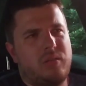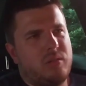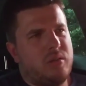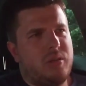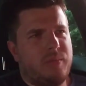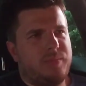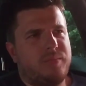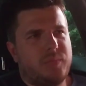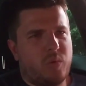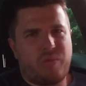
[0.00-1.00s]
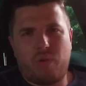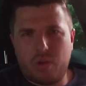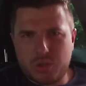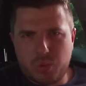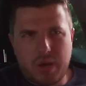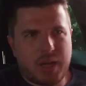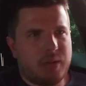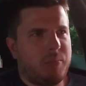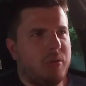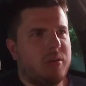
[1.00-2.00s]
or
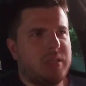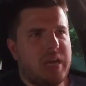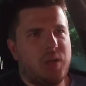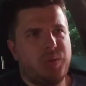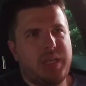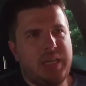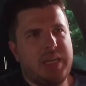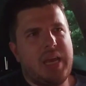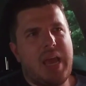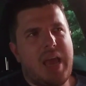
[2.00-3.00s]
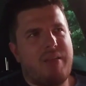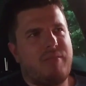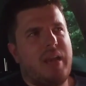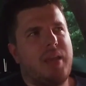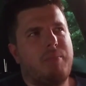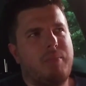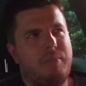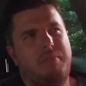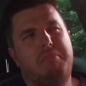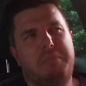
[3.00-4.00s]
Volkswagen, because I don't think they have like
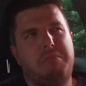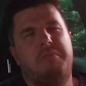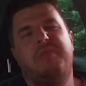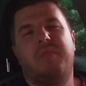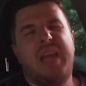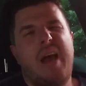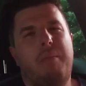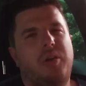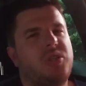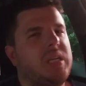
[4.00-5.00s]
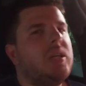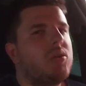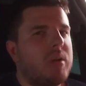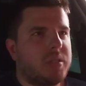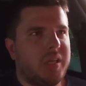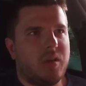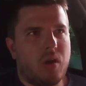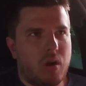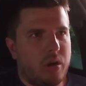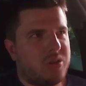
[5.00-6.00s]
that much interesting
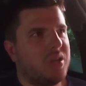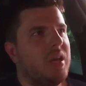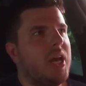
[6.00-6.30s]
cars.